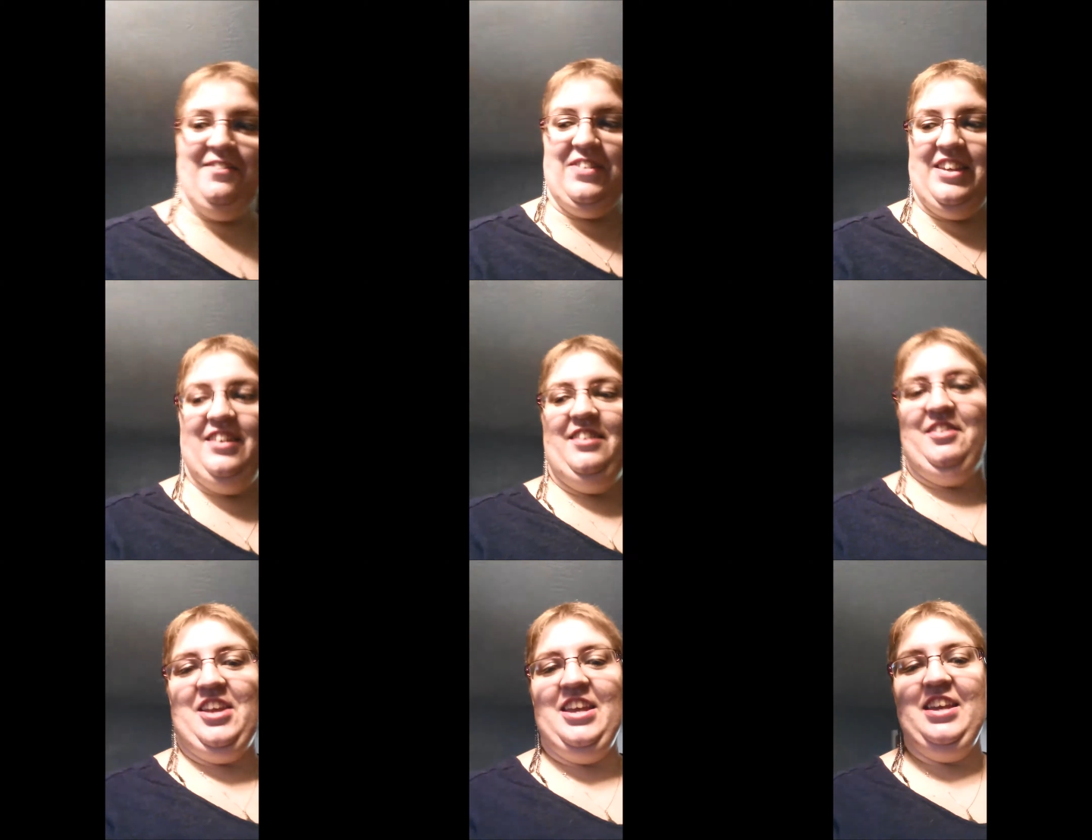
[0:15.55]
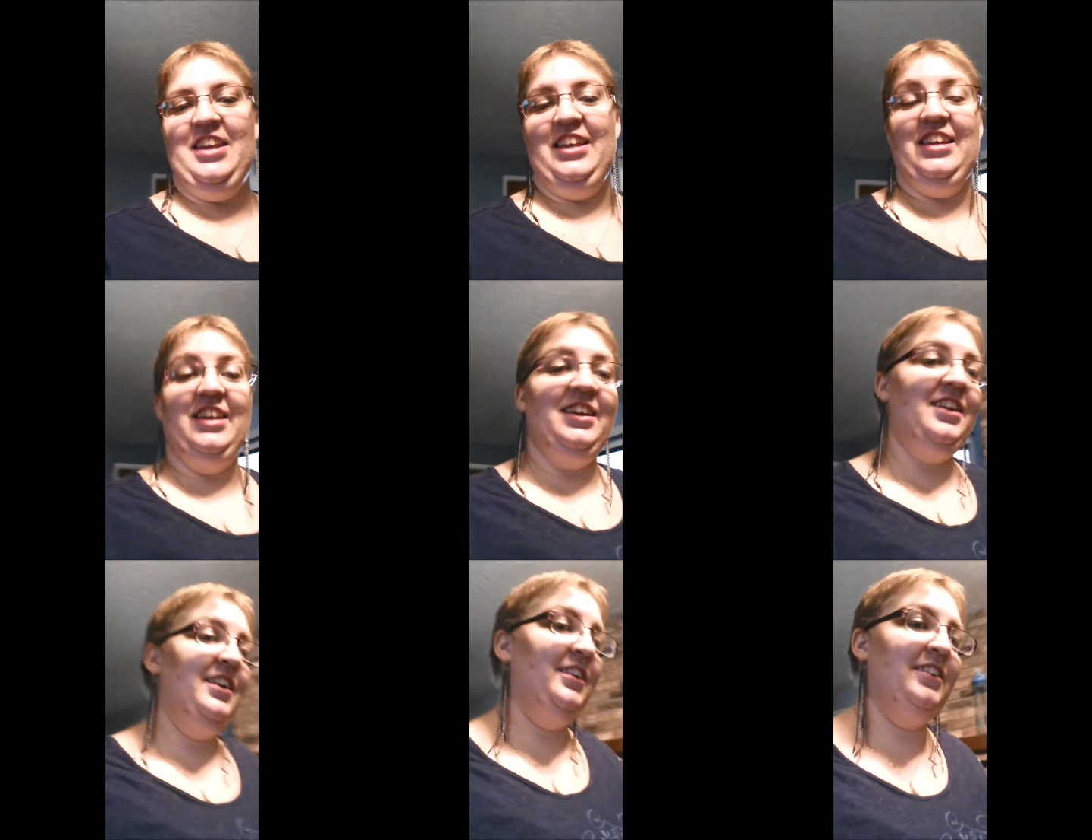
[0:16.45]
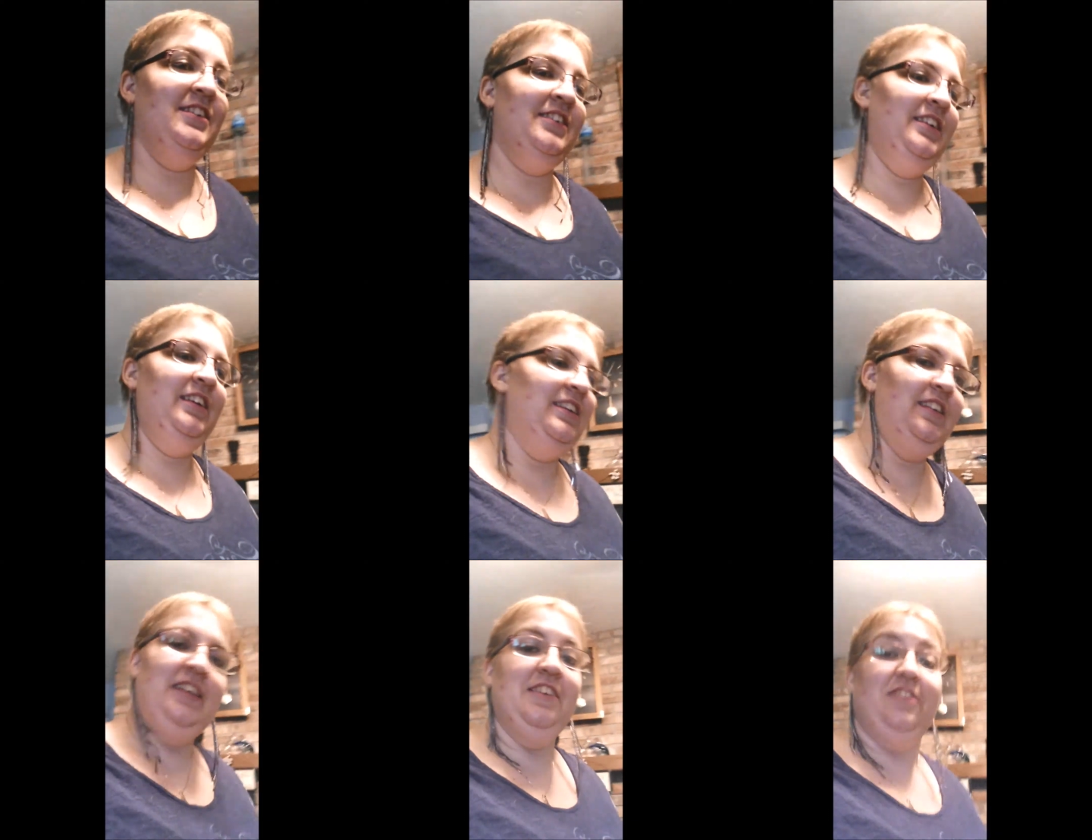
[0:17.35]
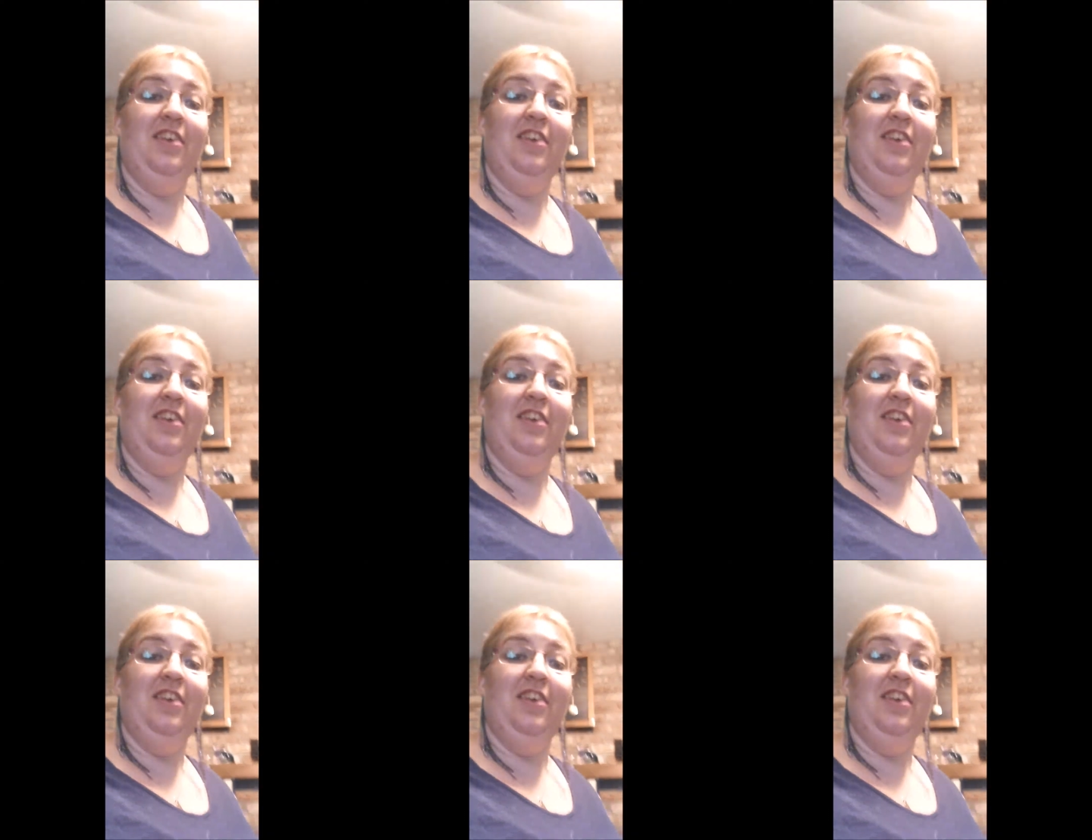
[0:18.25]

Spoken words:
because he is